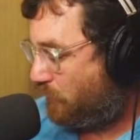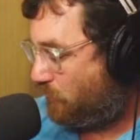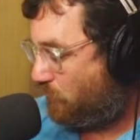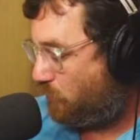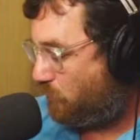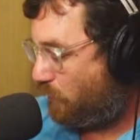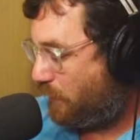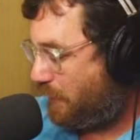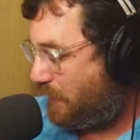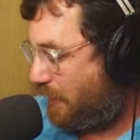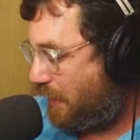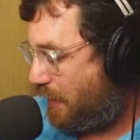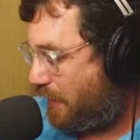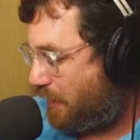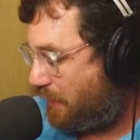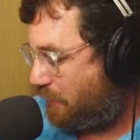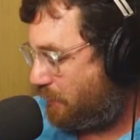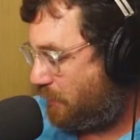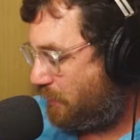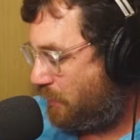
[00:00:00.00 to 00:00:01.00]

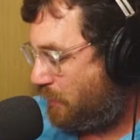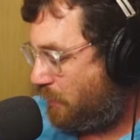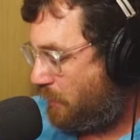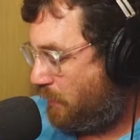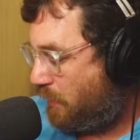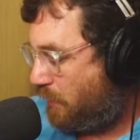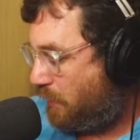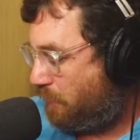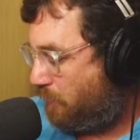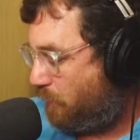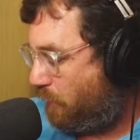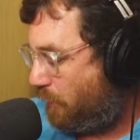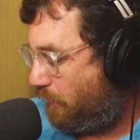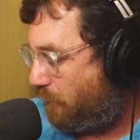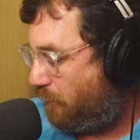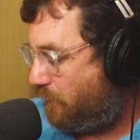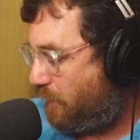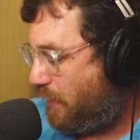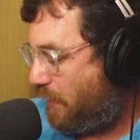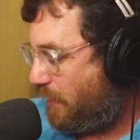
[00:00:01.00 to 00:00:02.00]

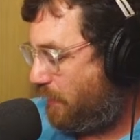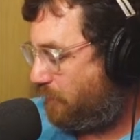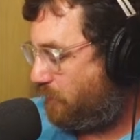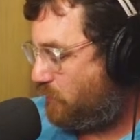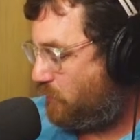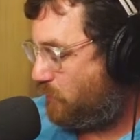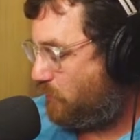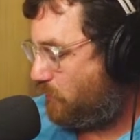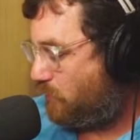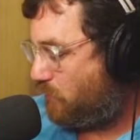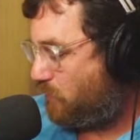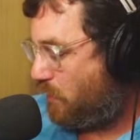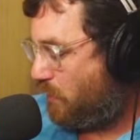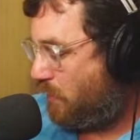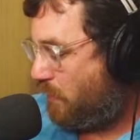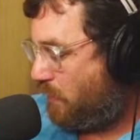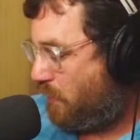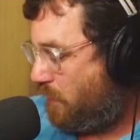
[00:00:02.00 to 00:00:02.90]
28.52